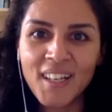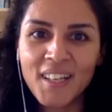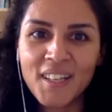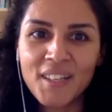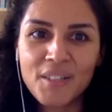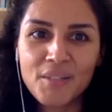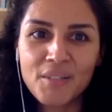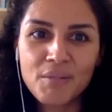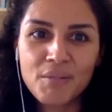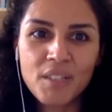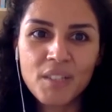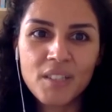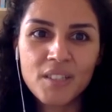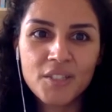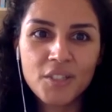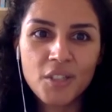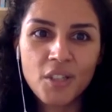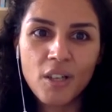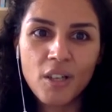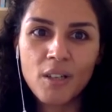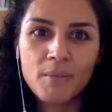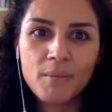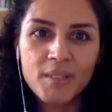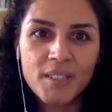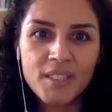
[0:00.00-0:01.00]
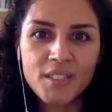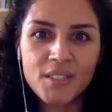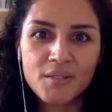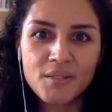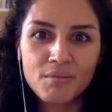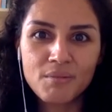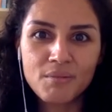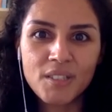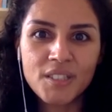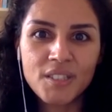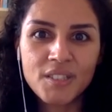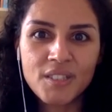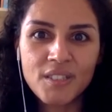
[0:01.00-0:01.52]
The real job is
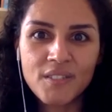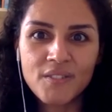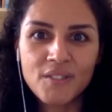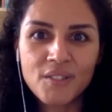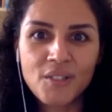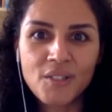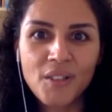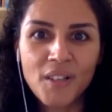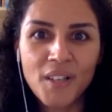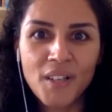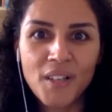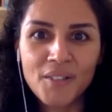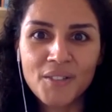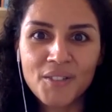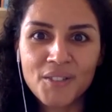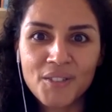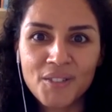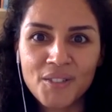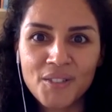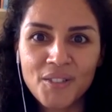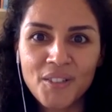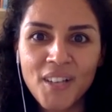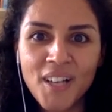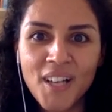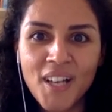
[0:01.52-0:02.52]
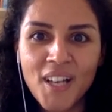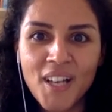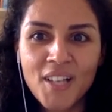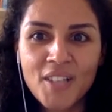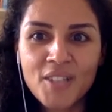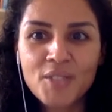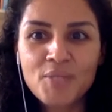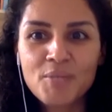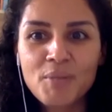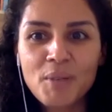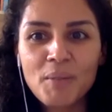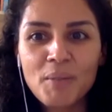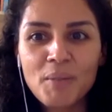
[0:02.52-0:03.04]
once you have to go out. So
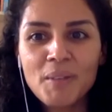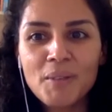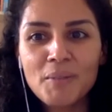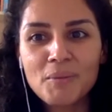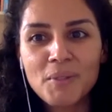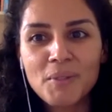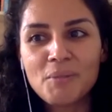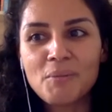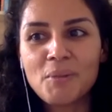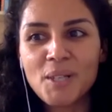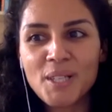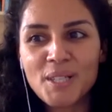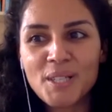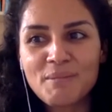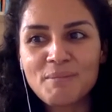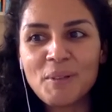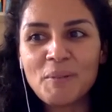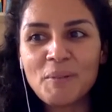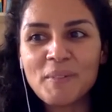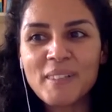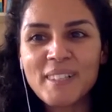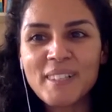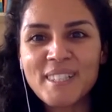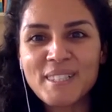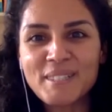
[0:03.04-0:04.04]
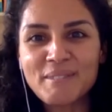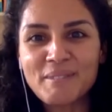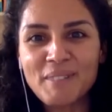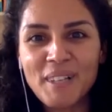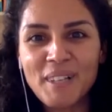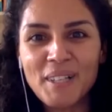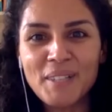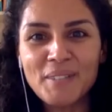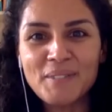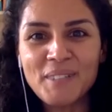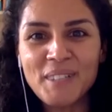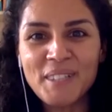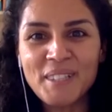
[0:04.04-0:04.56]
it's probably the worst moment as
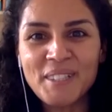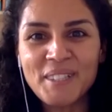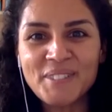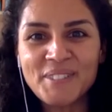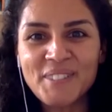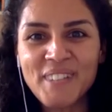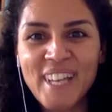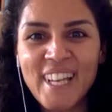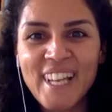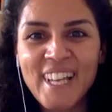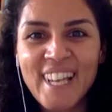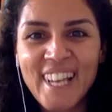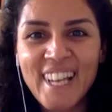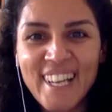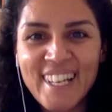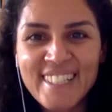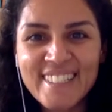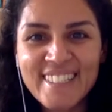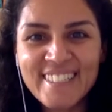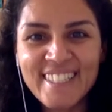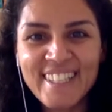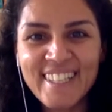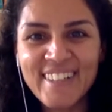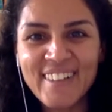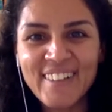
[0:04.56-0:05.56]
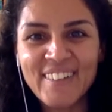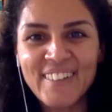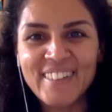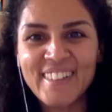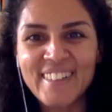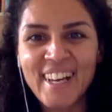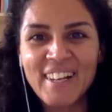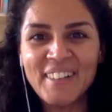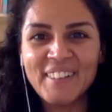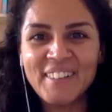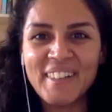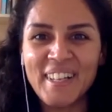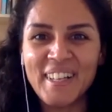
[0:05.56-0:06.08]
well, when you realize that, oh,
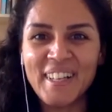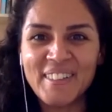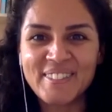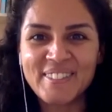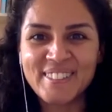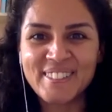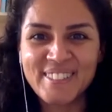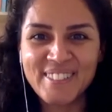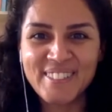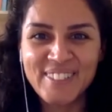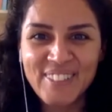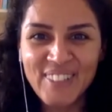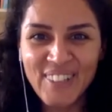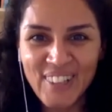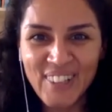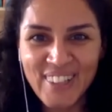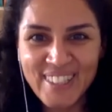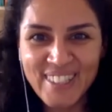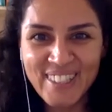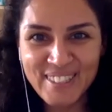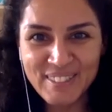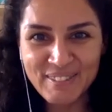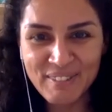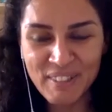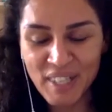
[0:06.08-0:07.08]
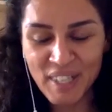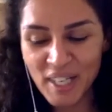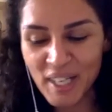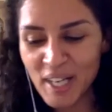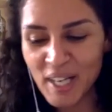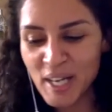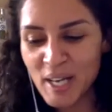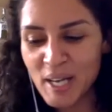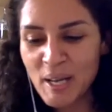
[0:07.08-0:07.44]
now I have to do all this work.